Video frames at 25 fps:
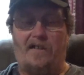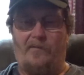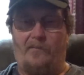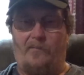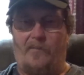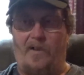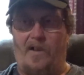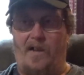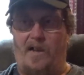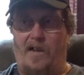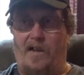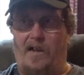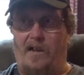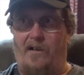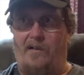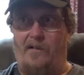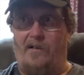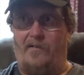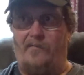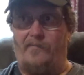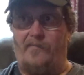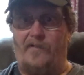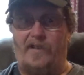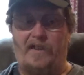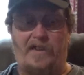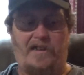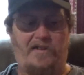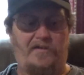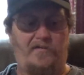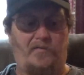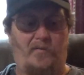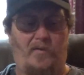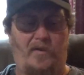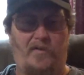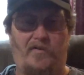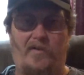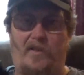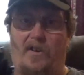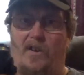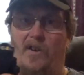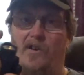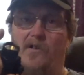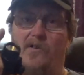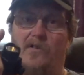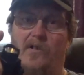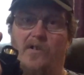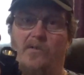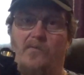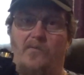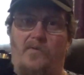I think it's one of the
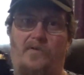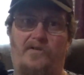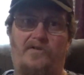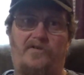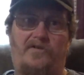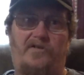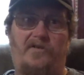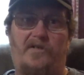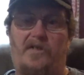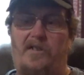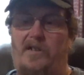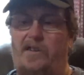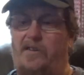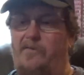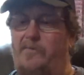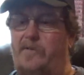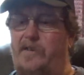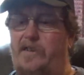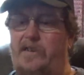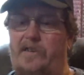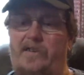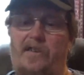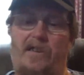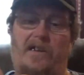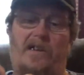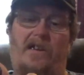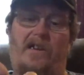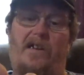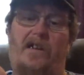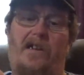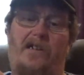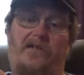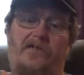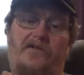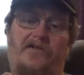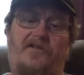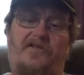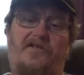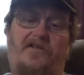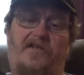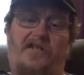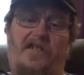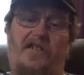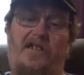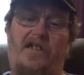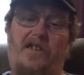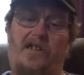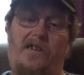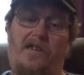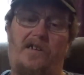longer ones. We can take it out and
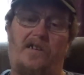see.